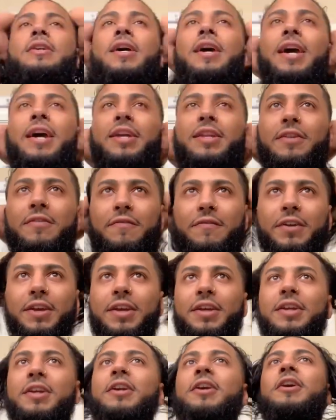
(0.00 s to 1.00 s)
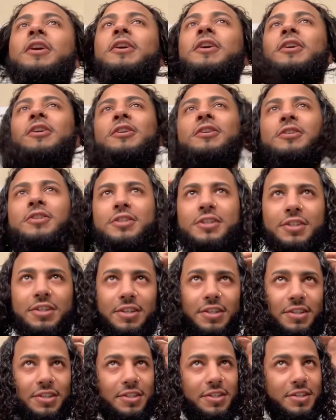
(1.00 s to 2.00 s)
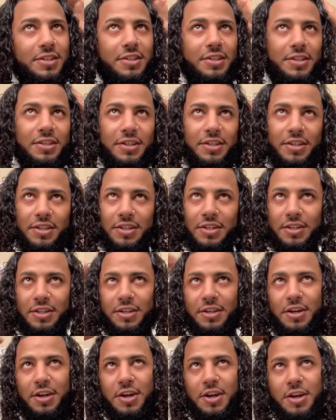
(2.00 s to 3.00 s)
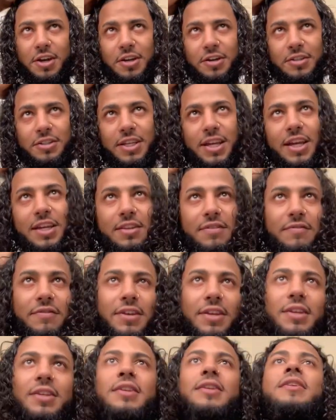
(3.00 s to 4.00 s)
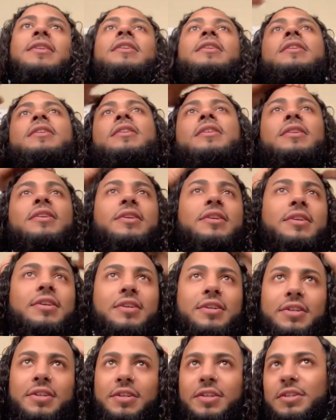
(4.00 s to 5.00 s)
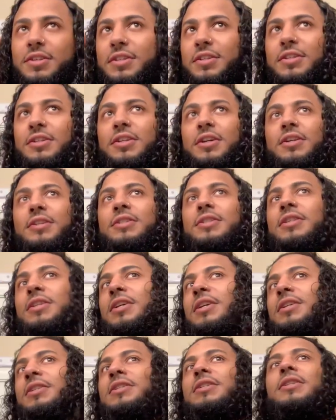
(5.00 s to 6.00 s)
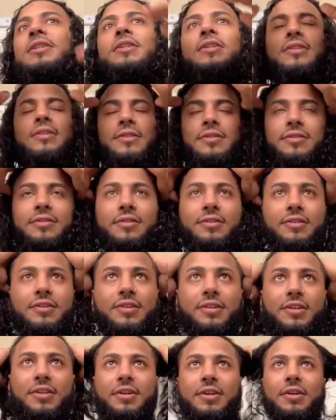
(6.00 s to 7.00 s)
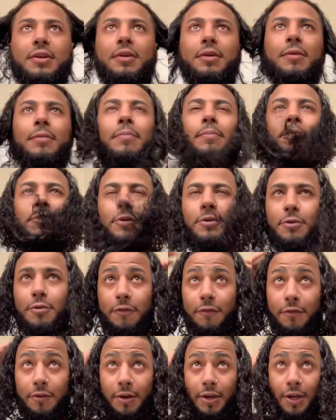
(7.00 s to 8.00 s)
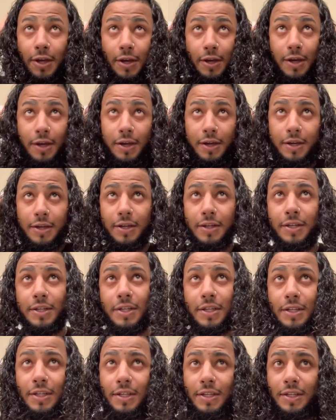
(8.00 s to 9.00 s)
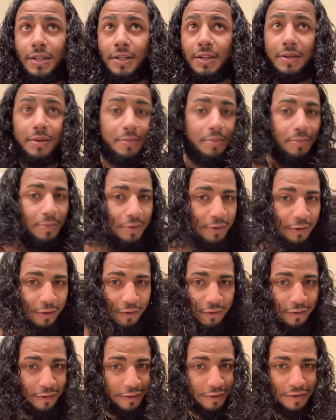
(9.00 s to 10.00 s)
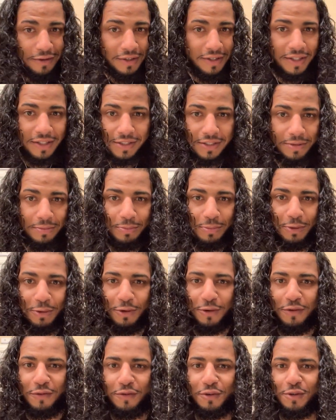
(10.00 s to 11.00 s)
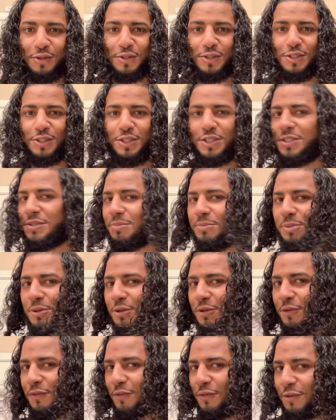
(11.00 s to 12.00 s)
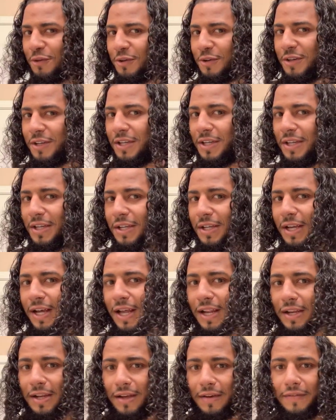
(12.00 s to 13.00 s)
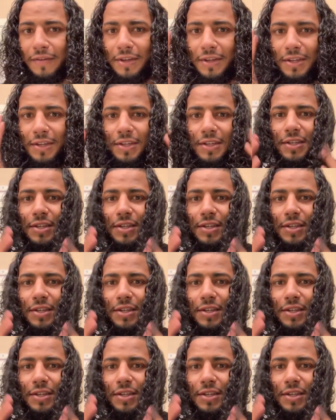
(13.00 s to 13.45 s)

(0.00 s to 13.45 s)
Activate curls. Curls activate. Y'all see that shit? Beautiful hair, huh? Beautiful. It's beautiful. It's just beautiful. I love it.